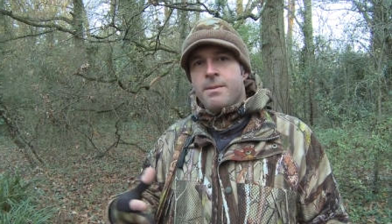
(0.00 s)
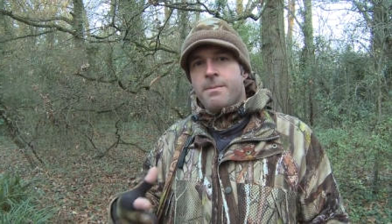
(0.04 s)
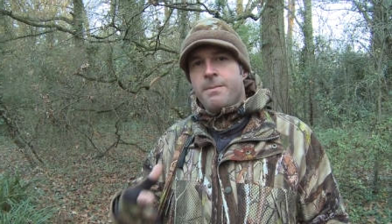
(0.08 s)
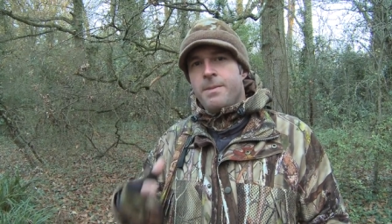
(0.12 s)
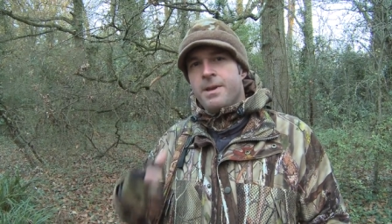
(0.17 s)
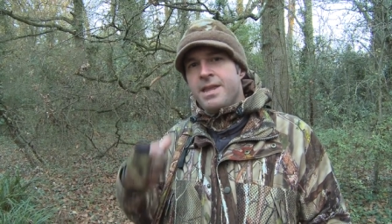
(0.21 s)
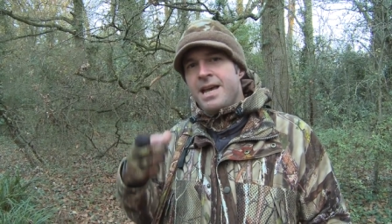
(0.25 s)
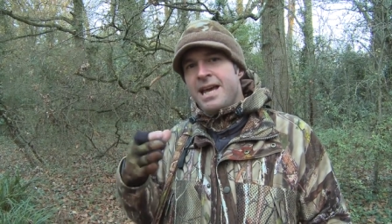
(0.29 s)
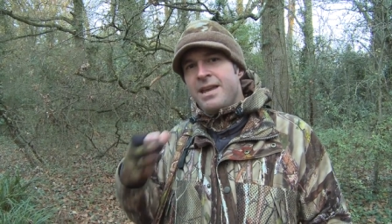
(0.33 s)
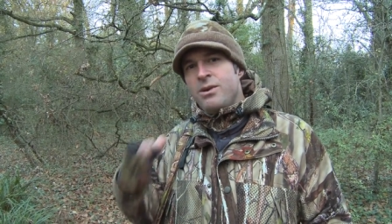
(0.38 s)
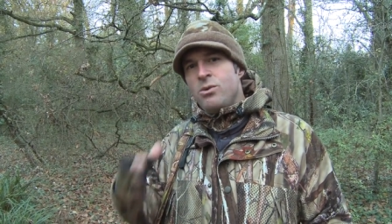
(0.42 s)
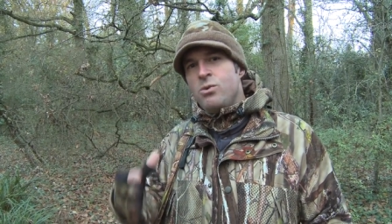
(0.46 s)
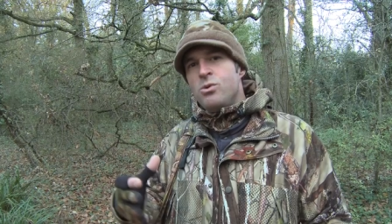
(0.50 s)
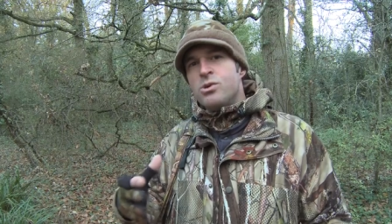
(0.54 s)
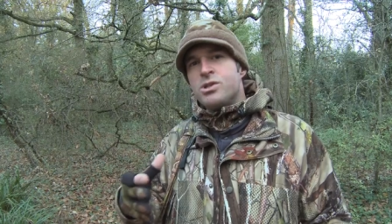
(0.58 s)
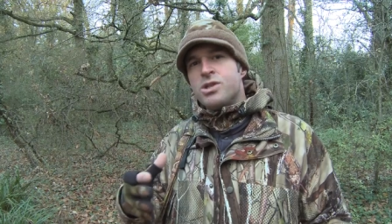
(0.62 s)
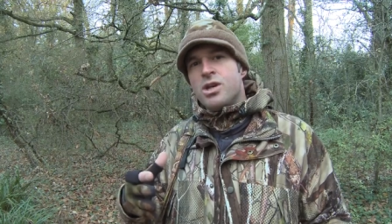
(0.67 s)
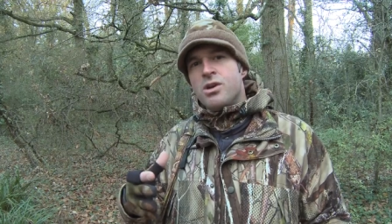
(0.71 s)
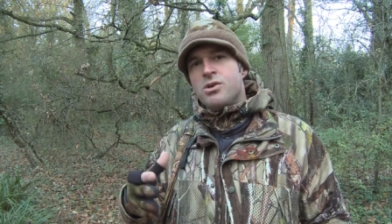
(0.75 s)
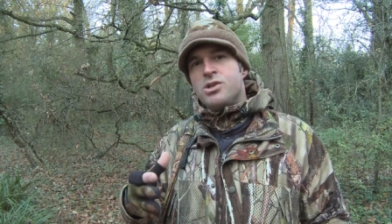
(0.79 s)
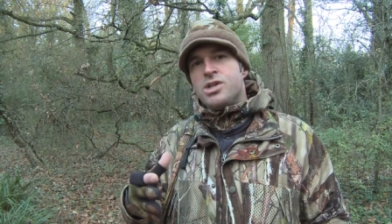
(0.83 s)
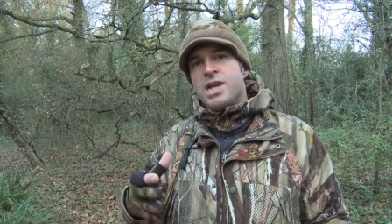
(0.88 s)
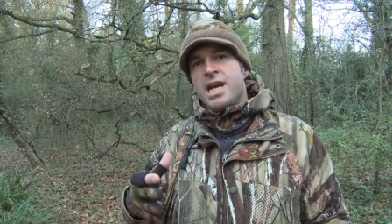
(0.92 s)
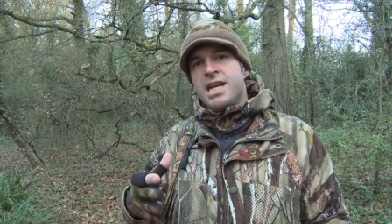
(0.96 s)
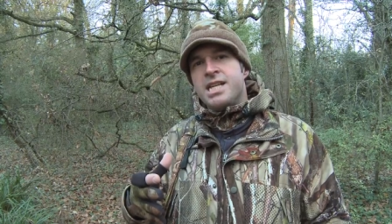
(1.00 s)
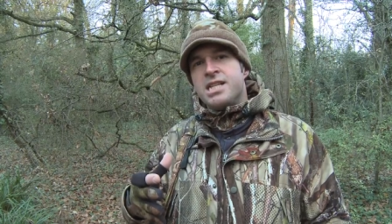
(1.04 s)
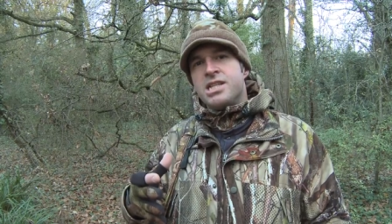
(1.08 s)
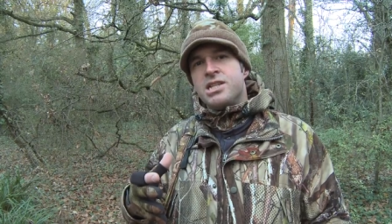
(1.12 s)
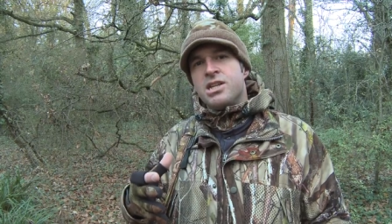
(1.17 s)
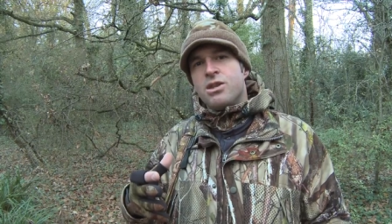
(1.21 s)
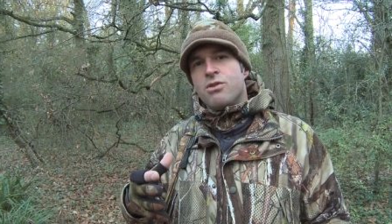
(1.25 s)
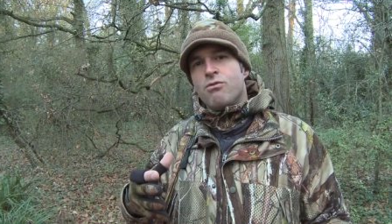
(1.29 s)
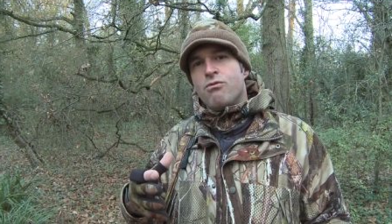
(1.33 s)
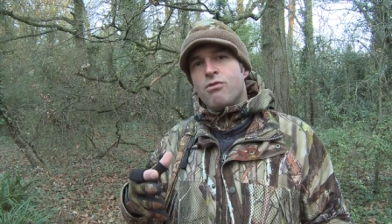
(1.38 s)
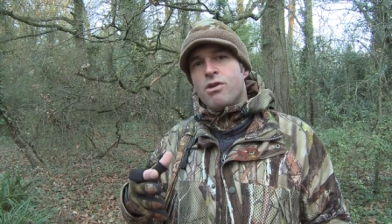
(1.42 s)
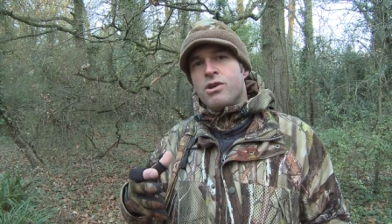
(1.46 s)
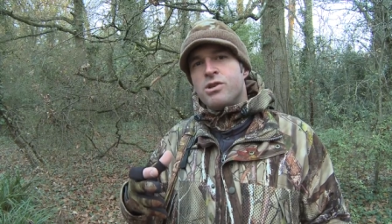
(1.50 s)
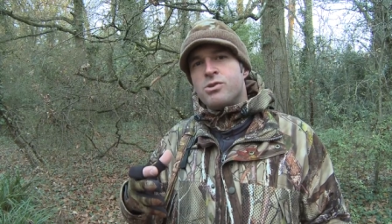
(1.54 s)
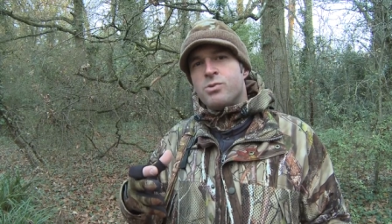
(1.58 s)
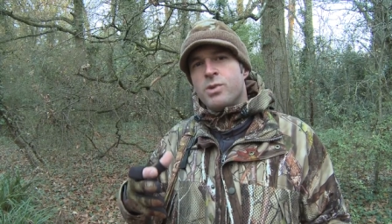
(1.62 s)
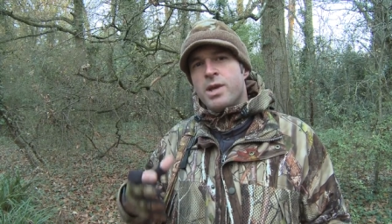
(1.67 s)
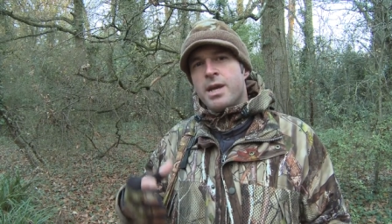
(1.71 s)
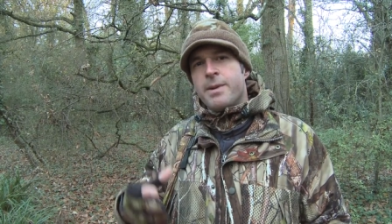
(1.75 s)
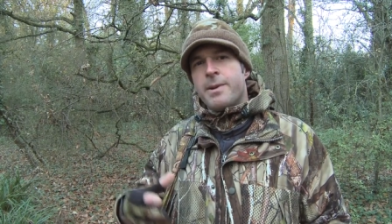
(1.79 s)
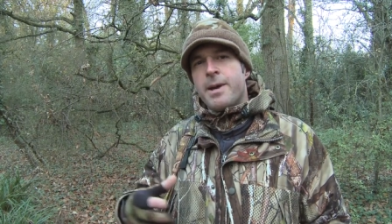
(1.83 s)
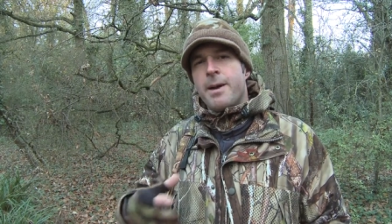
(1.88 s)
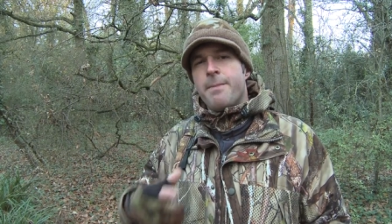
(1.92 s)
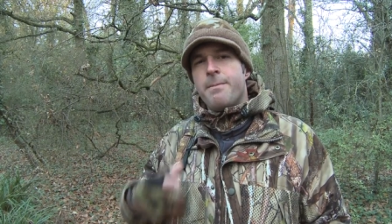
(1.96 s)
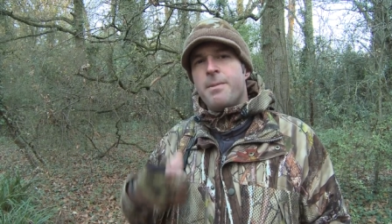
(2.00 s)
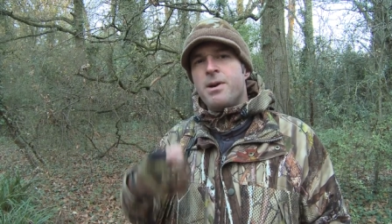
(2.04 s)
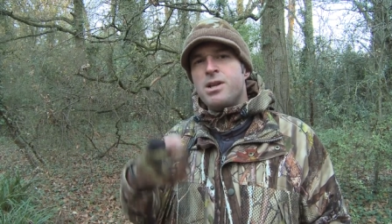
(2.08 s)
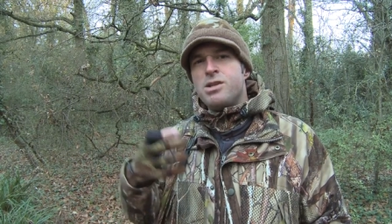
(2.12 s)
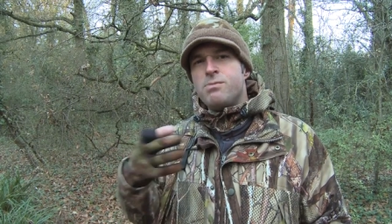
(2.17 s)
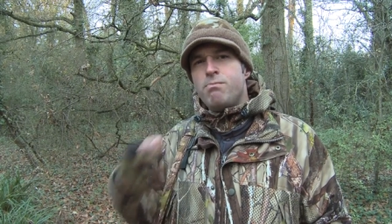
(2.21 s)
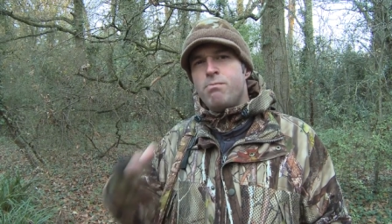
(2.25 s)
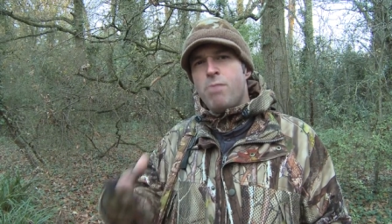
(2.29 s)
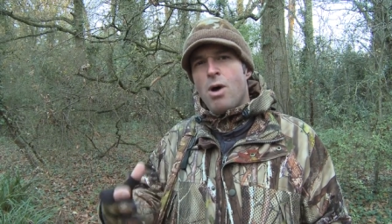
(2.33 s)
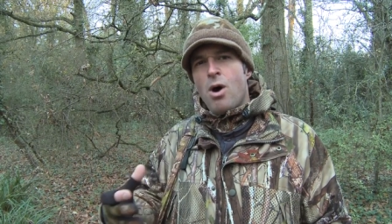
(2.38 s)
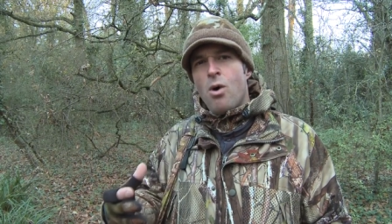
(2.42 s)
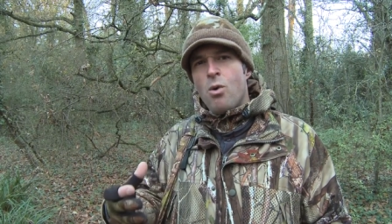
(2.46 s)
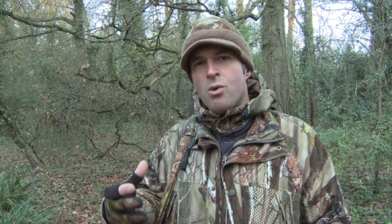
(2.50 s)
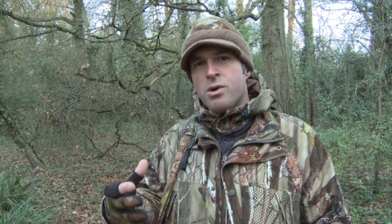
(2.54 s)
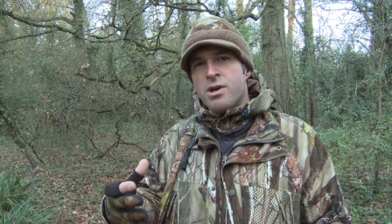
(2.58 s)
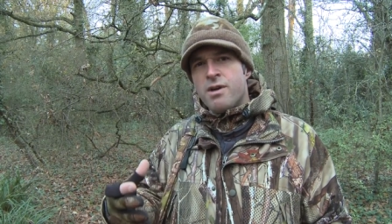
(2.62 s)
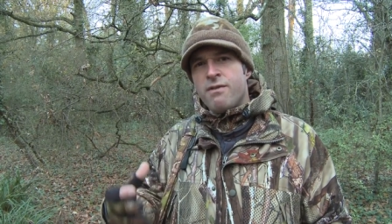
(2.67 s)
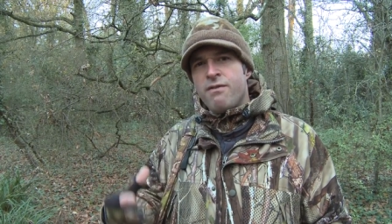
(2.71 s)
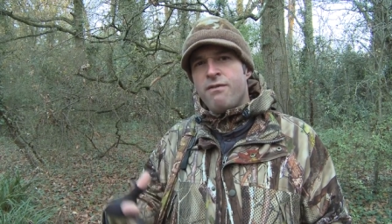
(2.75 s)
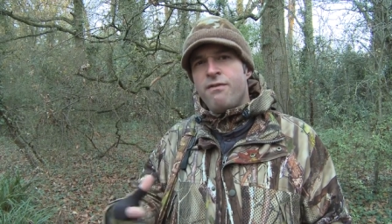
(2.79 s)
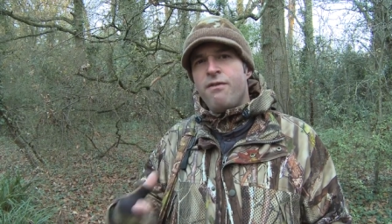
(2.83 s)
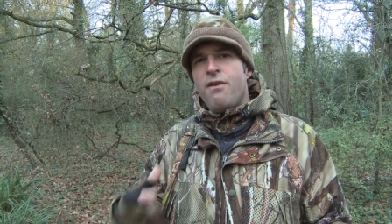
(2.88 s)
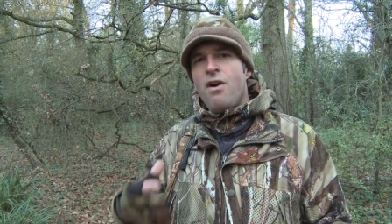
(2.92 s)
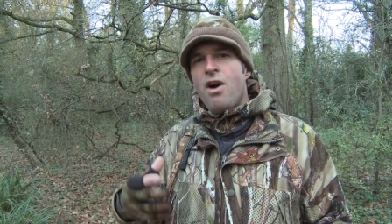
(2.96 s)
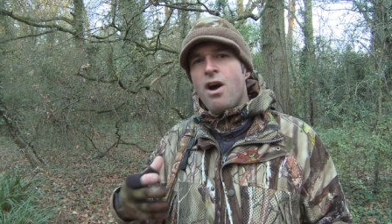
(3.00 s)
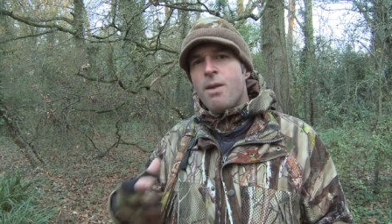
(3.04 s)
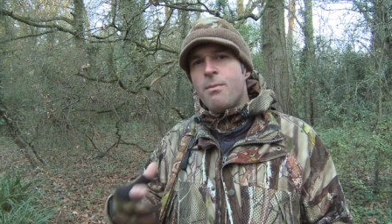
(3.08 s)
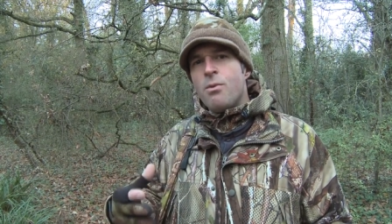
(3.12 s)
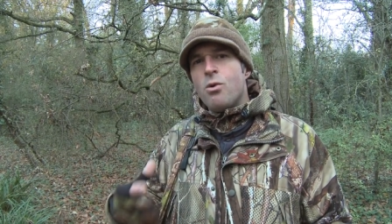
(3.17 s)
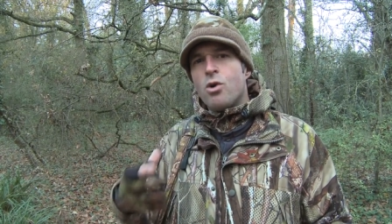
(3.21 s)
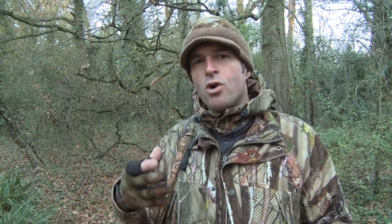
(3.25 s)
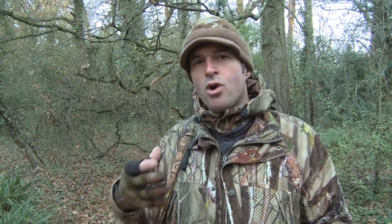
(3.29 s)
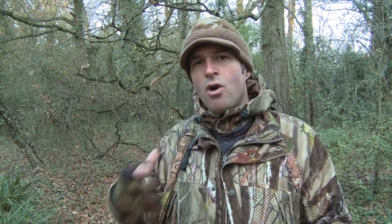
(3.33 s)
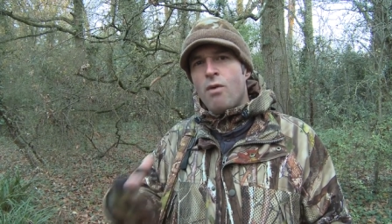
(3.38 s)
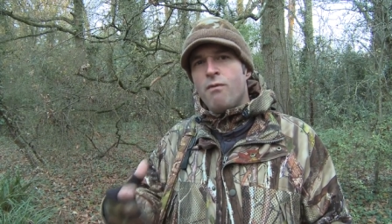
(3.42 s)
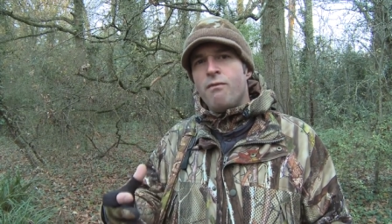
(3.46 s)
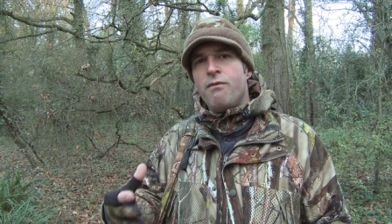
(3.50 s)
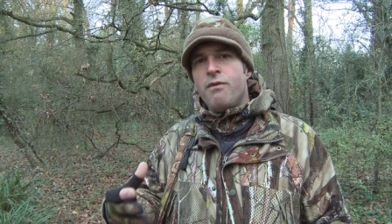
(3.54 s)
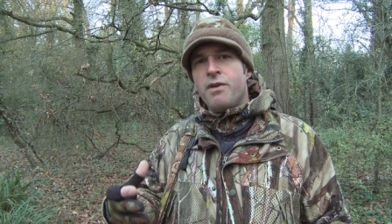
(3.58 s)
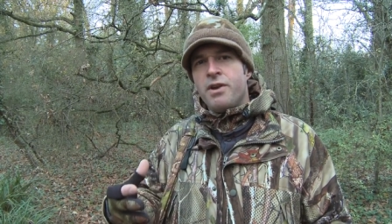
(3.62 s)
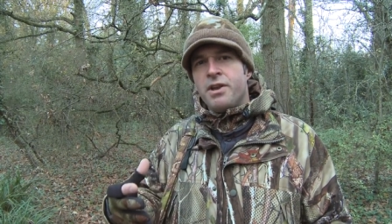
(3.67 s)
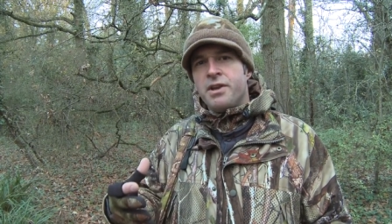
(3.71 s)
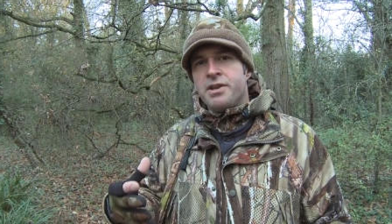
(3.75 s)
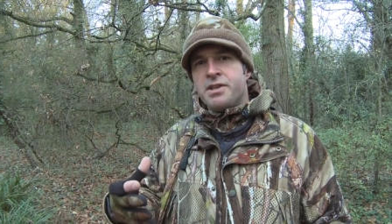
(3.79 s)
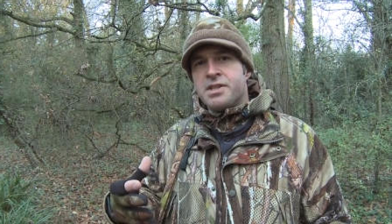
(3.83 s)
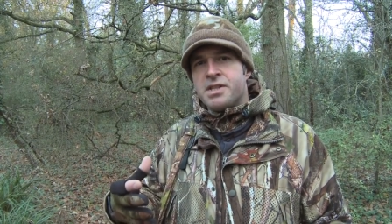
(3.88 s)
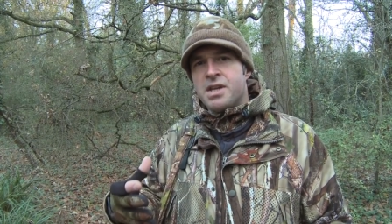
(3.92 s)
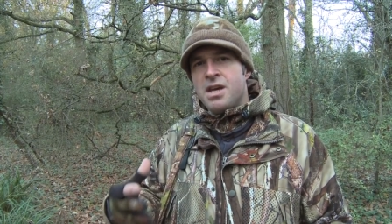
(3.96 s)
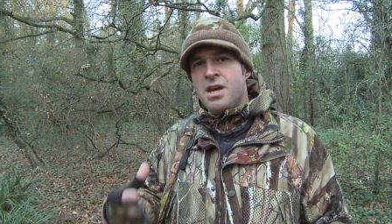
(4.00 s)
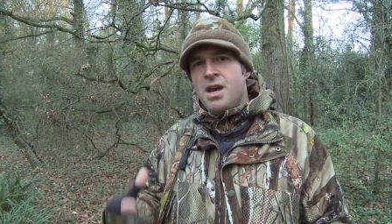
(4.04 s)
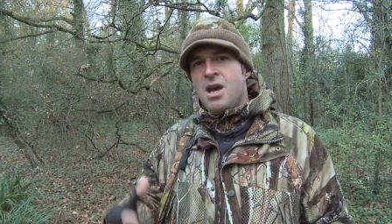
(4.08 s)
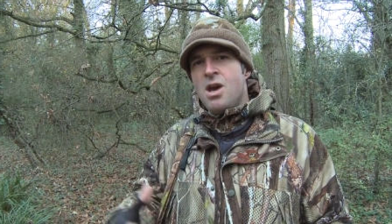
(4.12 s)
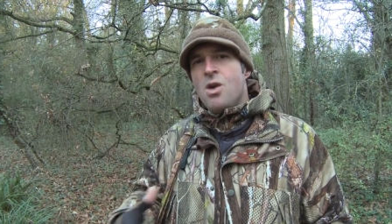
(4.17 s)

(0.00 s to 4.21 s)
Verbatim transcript: but that also changes at the roost when they become much bolder, far more confident,